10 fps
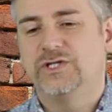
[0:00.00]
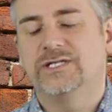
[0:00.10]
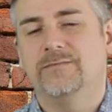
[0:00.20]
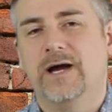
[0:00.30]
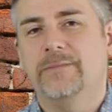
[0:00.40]

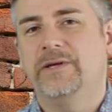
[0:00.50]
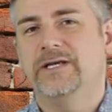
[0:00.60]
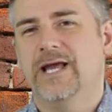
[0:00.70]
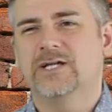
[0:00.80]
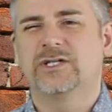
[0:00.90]
in my
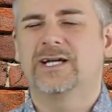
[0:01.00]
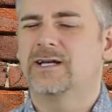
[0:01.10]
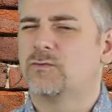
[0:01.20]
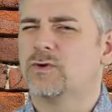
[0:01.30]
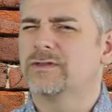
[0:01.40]
opinion actually
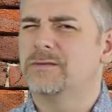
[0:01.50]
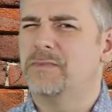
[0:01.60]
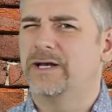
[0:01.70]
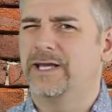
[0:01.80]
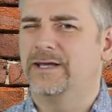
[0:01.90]
kind of worth the
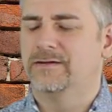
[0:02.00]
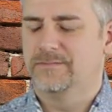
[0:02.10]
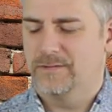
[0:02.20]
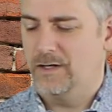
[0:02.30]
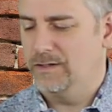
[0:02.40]
money.
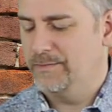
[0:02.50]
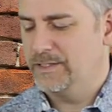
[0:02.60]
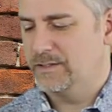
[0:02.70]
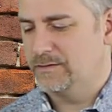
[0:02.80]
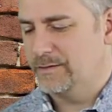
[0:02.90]

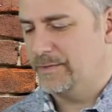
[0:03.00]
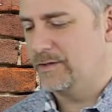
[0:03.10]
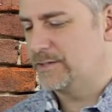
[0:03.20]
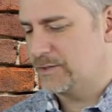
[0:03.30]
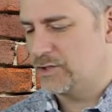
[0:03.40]

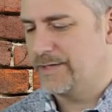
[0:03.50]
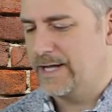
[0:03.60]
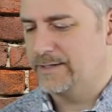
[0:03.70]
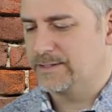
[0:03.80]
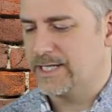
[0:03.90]
I'll touch on
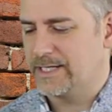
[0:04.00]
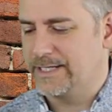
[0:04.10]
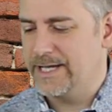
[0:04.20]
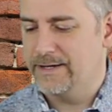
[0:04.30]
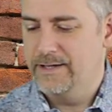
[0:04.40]
that in a second
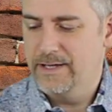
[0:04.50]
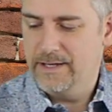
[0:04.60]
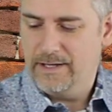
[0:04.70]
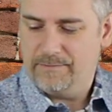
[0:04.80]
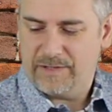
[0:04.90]
again.
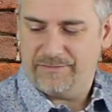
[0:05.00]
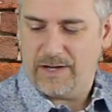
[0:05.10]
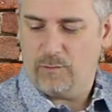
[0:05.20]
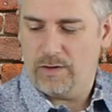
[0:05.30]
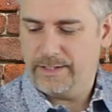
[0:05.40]
But if
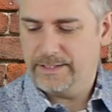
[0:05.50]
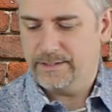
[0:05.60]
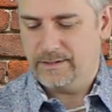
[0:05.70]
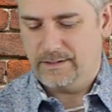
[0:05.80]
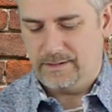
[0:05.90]
I wanted
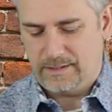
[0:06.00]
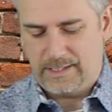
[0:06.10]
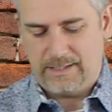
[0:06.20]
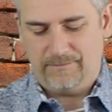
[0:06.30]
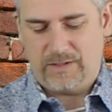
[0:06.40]

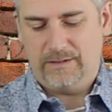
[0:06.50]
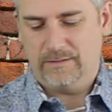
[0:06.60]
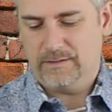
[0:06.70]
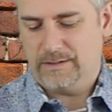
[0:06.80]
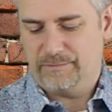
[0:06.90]

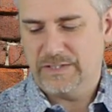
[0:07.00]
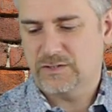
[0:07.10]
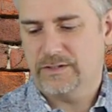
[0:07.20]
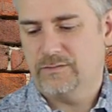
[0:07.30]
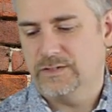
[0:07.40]
a
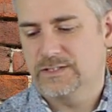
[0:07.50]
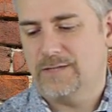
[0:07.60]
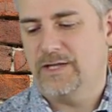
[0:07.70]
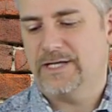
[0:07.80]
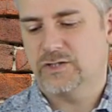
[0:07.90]
pistol that was
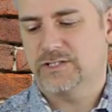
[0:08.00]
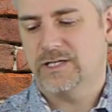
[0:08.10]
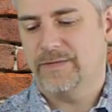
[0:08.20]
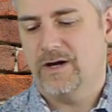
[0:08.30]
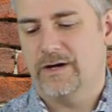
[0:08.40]
double action
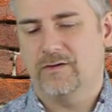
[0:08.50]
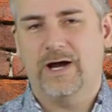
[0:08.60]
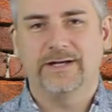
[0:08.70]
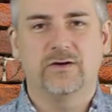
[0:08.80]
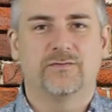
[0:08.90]
semi-auto,
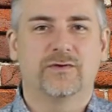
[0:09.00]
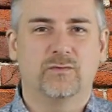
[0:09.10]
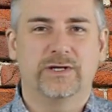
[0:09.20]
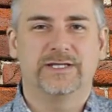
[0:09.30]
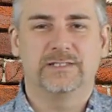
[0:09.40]
I'd go for
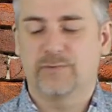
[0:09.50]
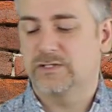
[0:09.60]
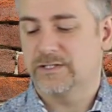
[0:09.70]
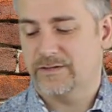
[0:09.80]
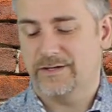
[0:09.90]
one of these
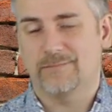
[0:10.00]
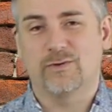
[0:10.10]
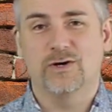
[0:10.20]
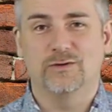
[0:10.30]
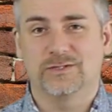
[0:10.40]
Burst of Thunder
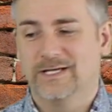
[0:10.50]
Pros.